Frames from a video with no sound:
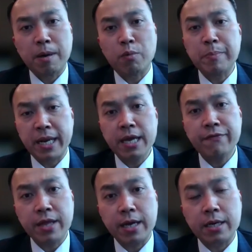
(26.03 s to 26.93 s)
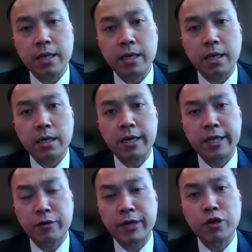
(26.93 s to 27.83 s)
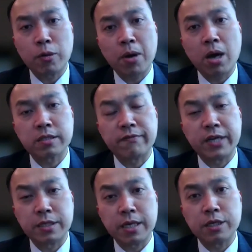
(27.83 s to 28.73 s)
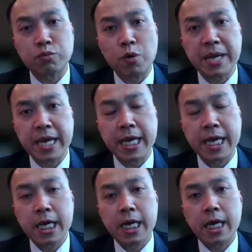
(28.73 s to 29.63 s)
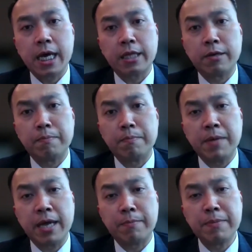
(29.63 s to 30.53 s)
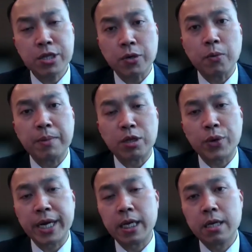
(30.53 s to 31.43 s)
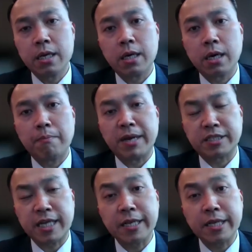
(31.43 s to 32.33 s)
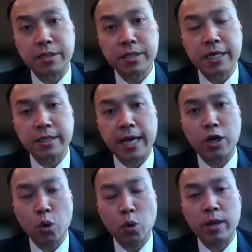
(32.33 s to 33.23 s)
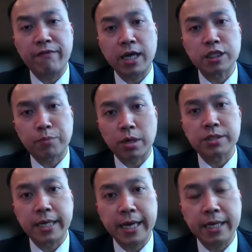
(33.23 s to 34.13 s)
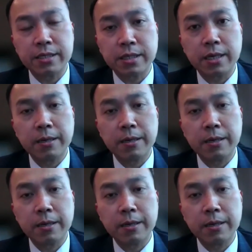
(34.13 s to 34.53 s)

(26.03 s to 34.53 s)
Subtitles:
But we believe that clinically not positive disease will be at the middle between metastatic disease and locally advanced prostate cancer.